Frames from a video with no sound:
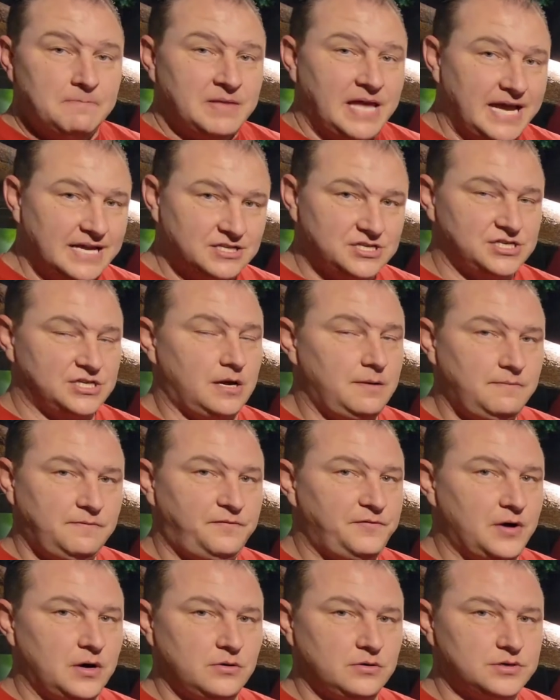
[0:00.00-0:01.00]
And some
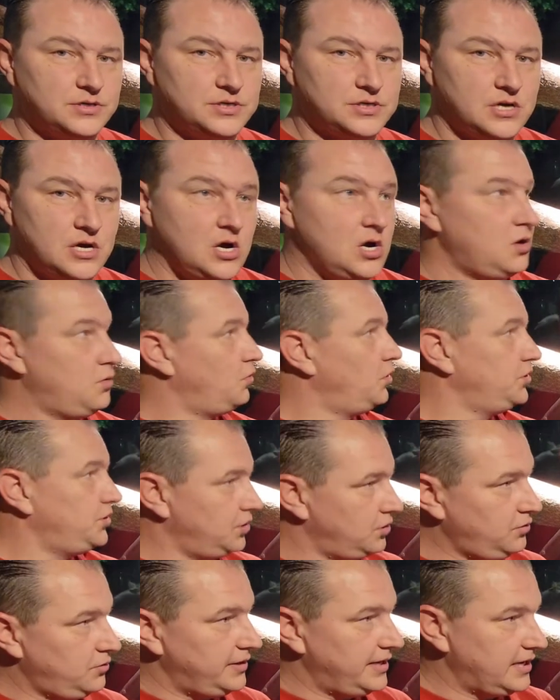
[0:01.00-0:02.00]
folks will
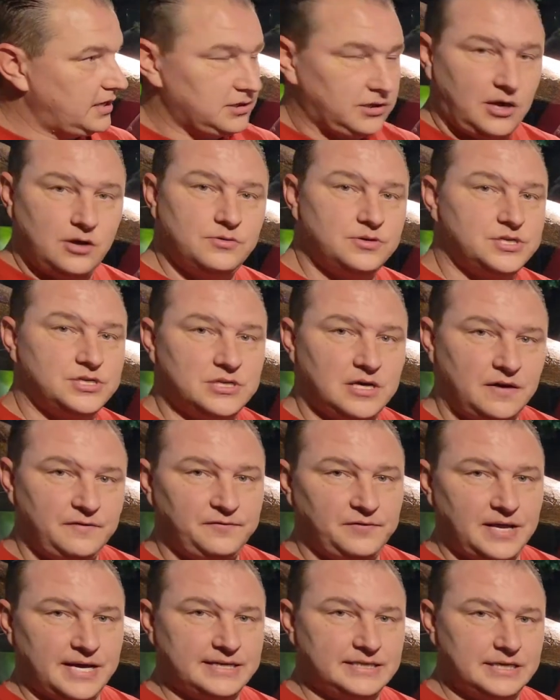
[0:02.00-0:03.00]
do enclosed
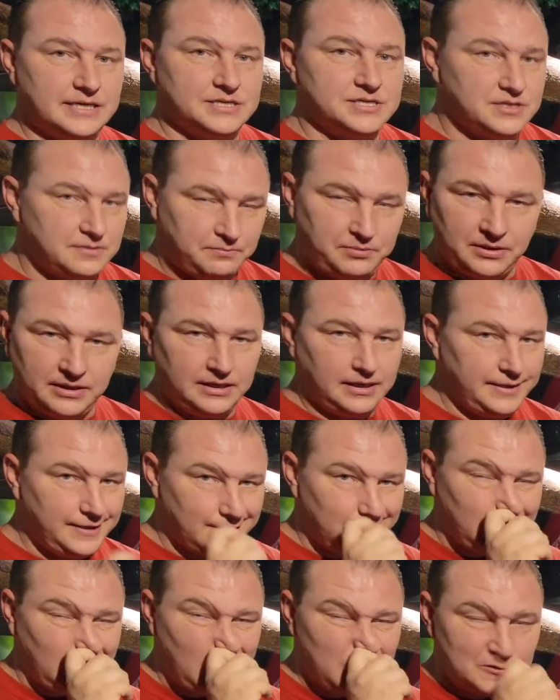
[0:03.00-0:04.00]
stuff like this, completely
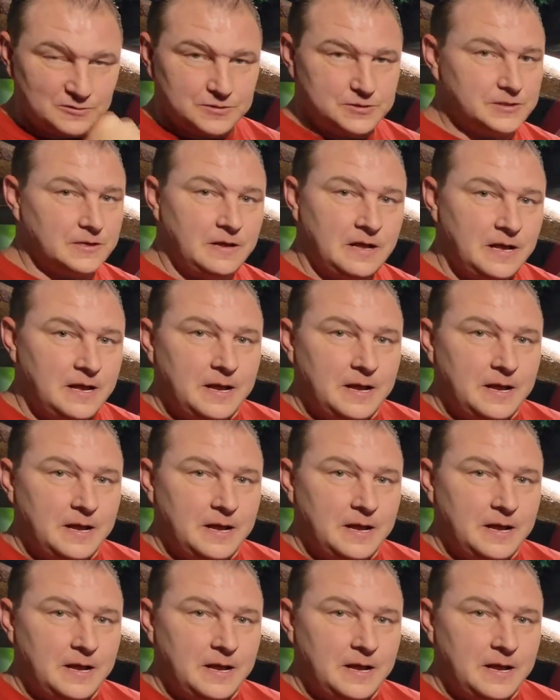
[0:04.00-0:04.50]
enclosed.